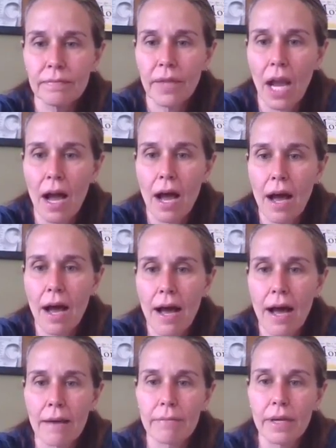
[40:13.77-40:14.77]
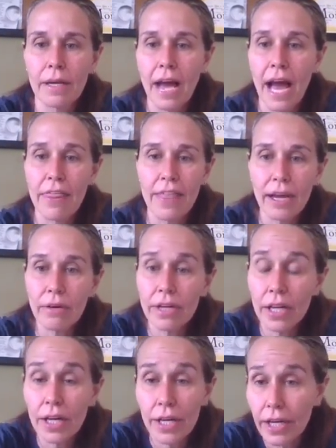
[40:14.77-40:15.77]
I think
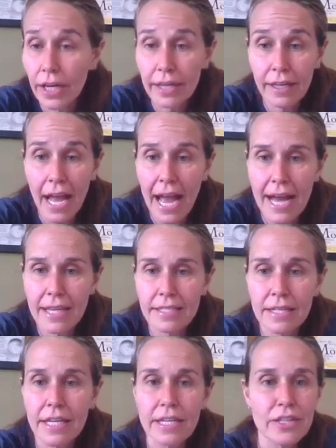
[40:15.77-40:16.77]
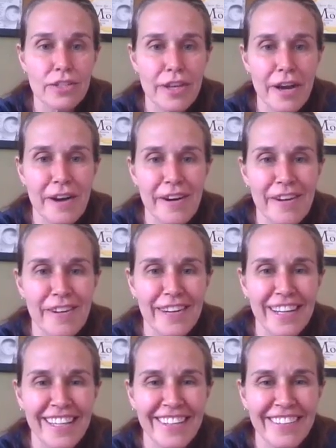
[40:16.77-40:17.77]
we're good, guys. So
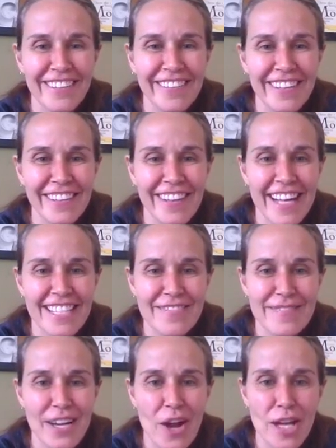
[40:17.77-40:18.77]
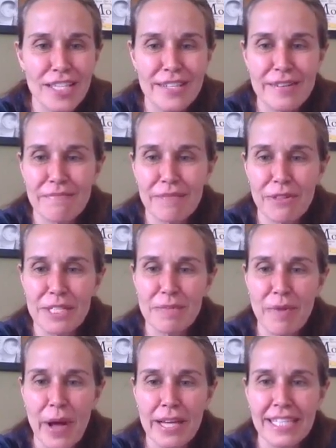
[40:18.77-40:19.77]
you guys have been awesome
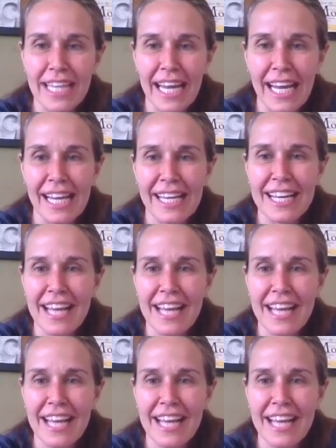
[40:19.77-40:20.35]
responding.